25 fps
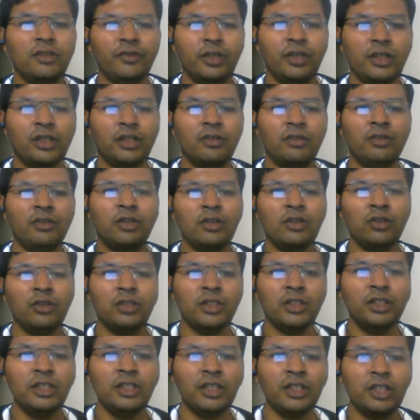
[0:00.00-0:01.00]
we have covered all
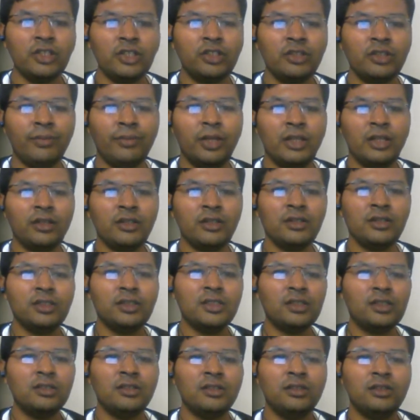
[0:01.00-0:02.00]
the integration
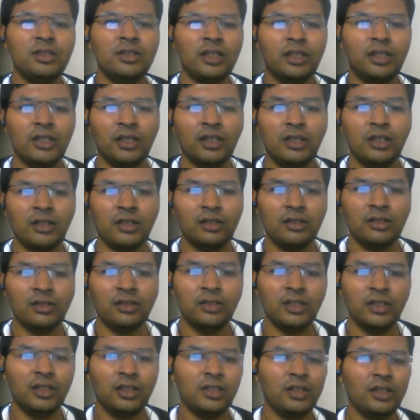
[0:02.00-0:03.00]
patterns that are
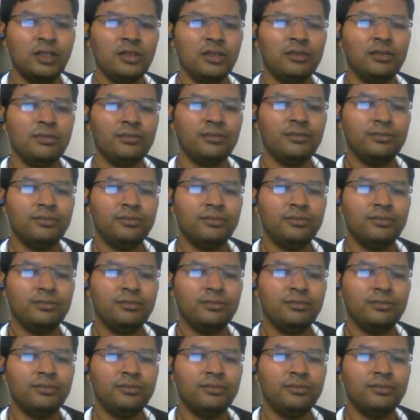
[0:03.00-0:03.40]
therein.